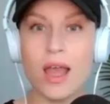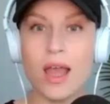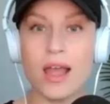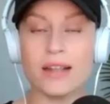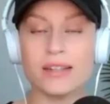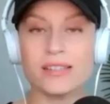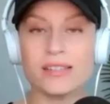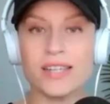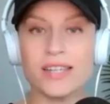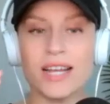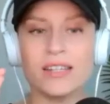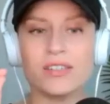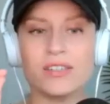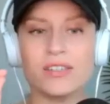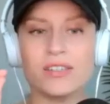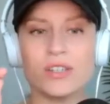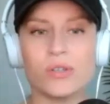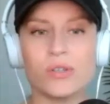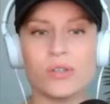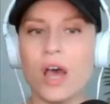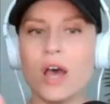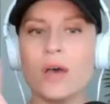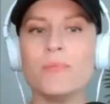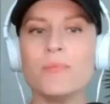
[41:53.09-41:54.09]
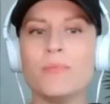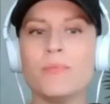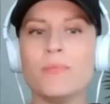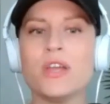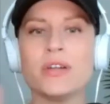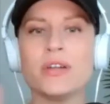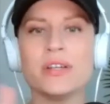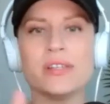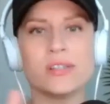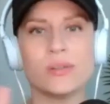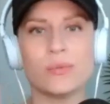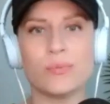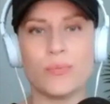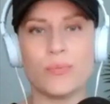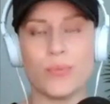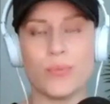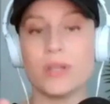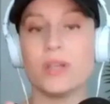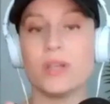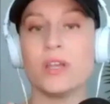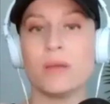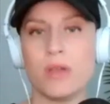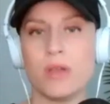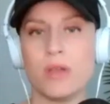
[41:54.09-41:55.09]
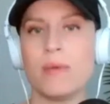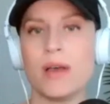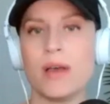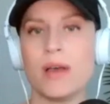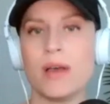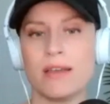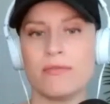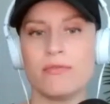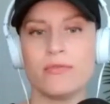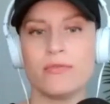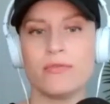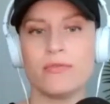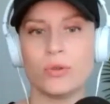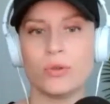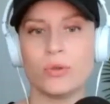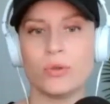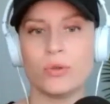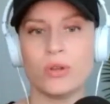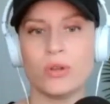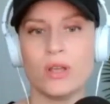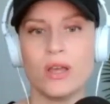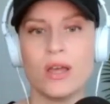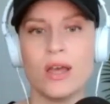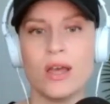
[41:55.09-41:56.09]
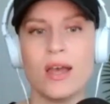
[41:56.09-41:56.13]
And Silas goes, Amir isn't bringing me my food.